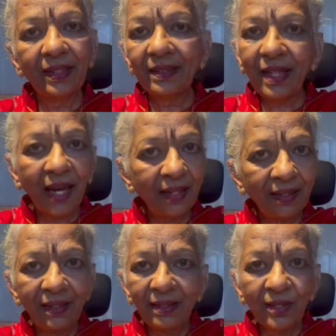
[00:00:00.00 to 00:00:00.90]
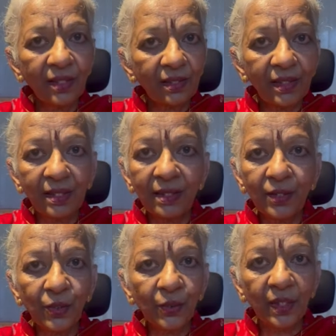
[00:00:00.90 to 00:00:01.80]
than just
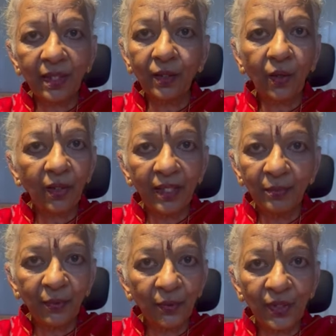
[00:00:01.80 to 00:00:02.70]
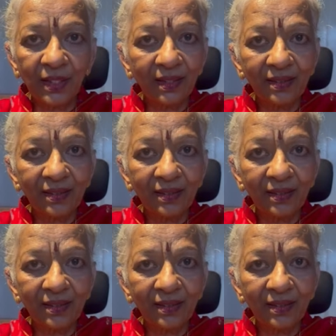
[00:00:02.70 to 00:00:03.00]
listen to the recorded music.